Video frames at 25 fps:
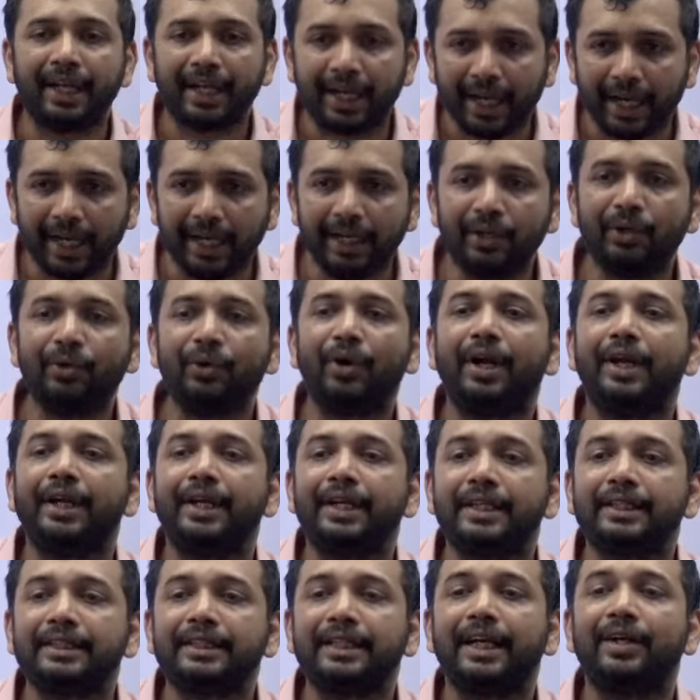try to
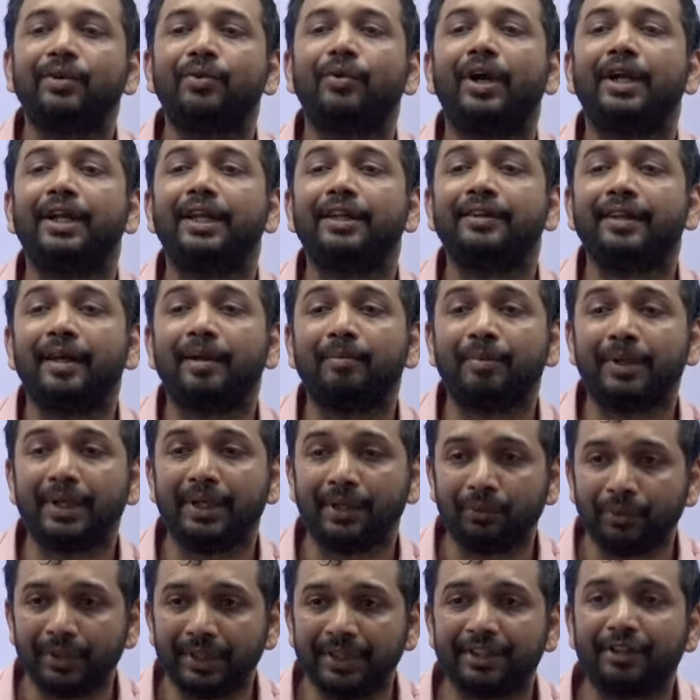understand what is
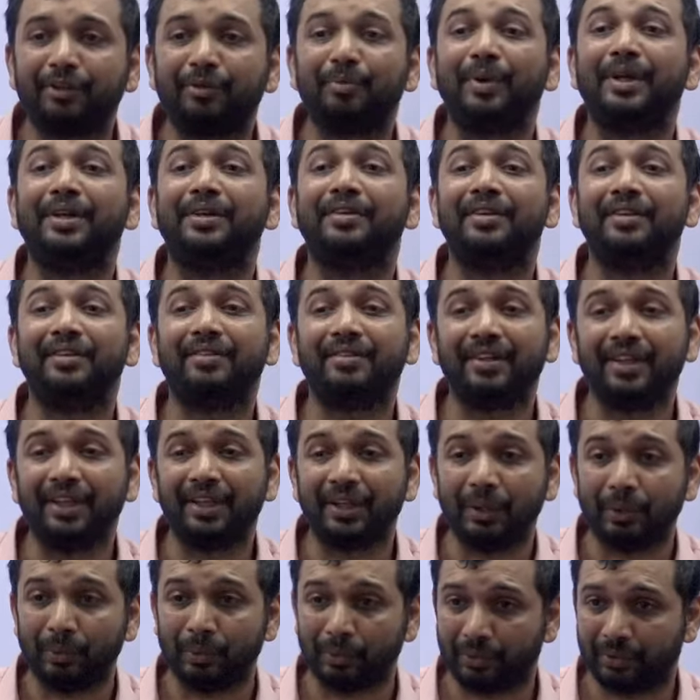happening, which species in
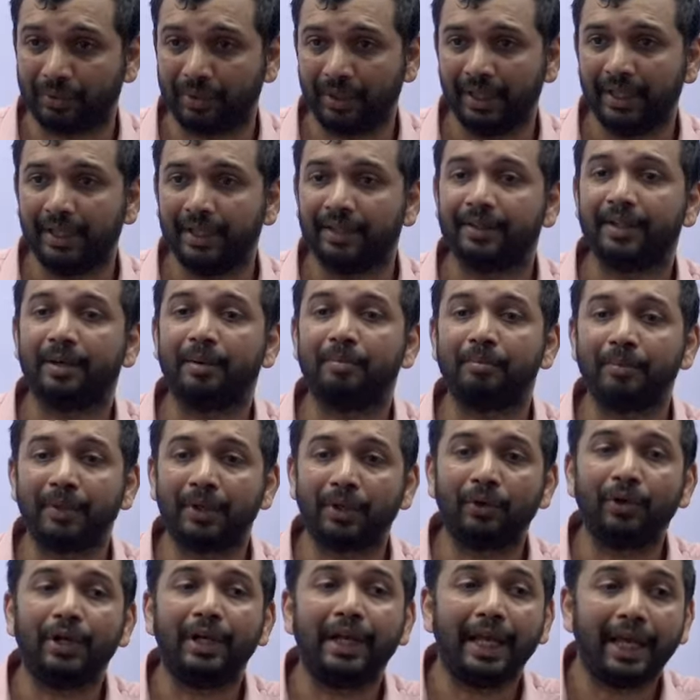news. Some, you
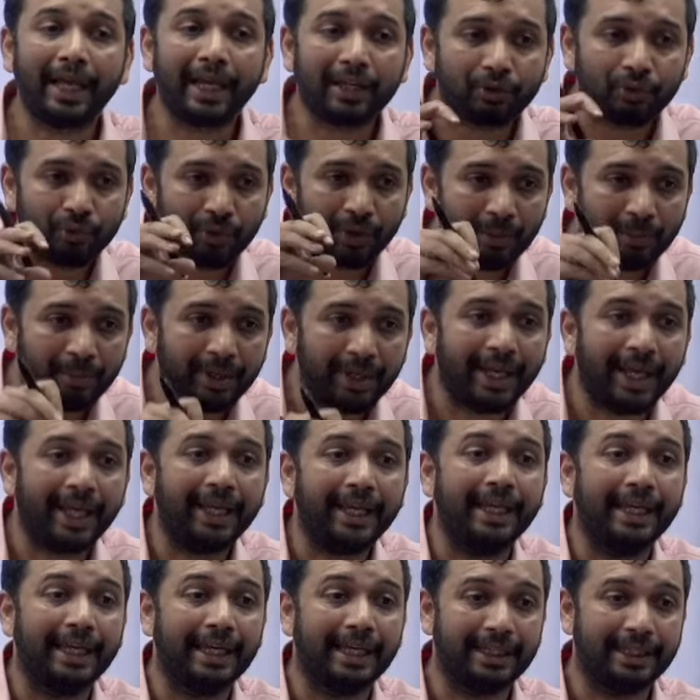know, lakes will be
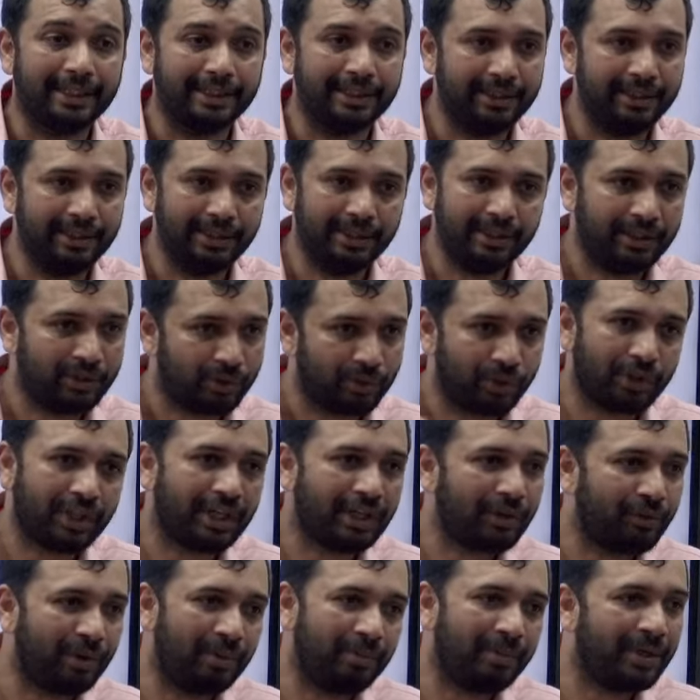dying. So
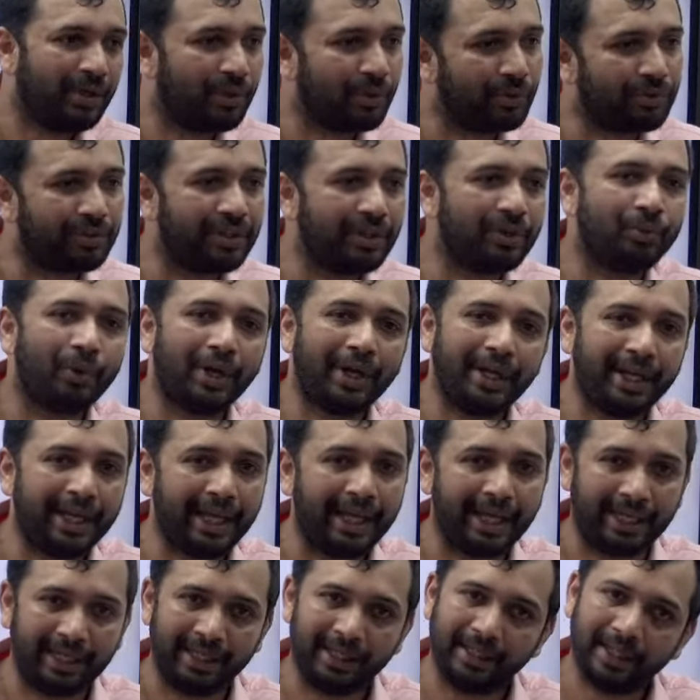that will be news in one
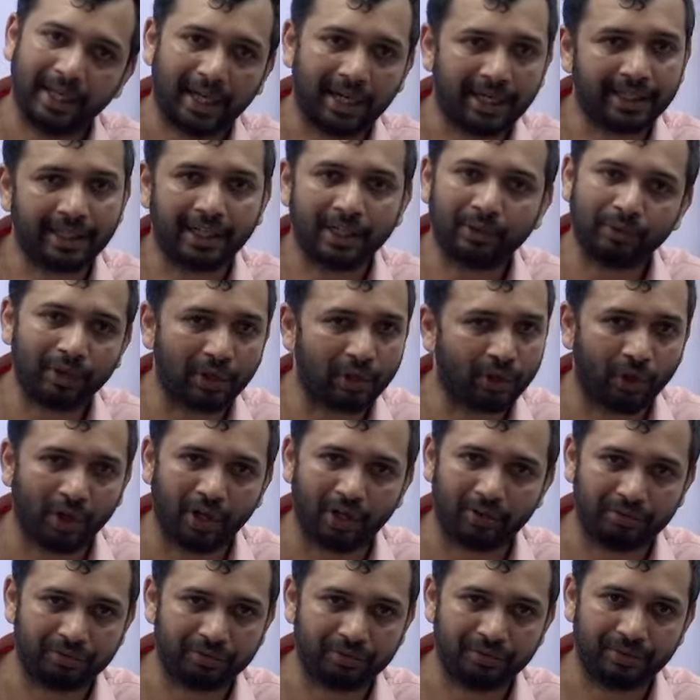day and that will go
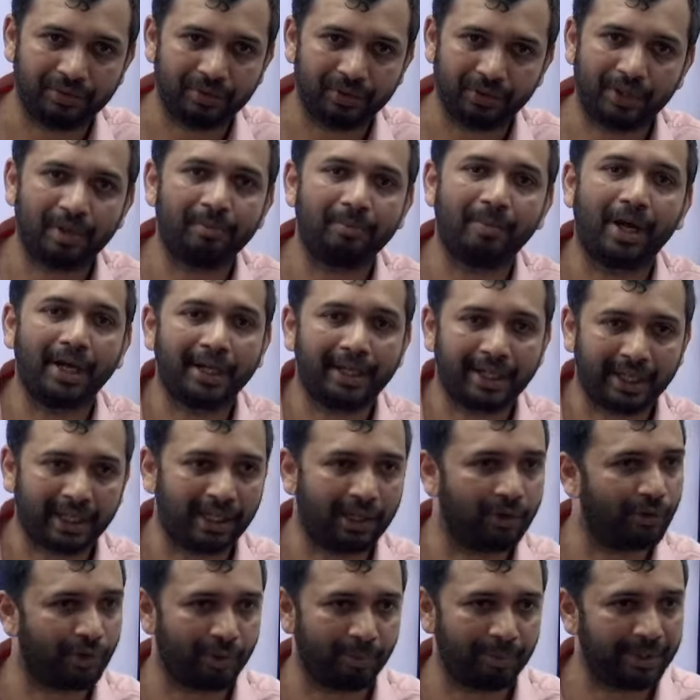off. Some
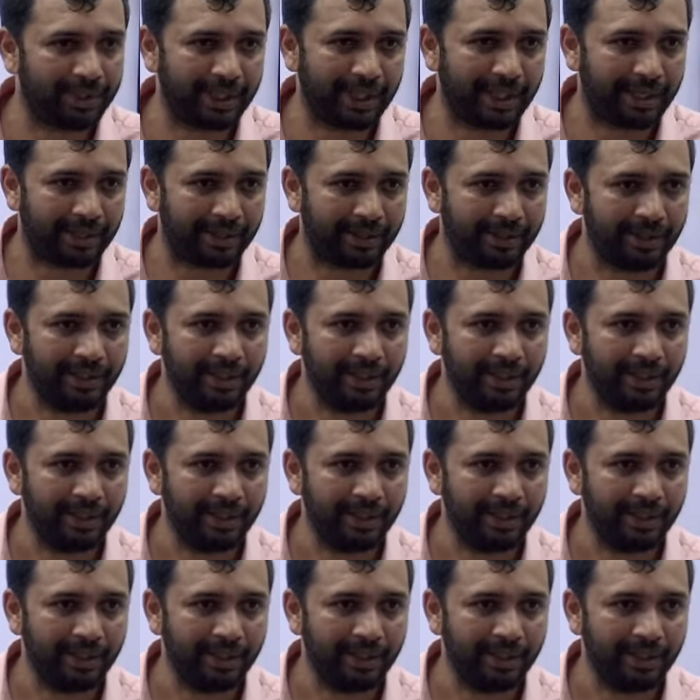article would be there,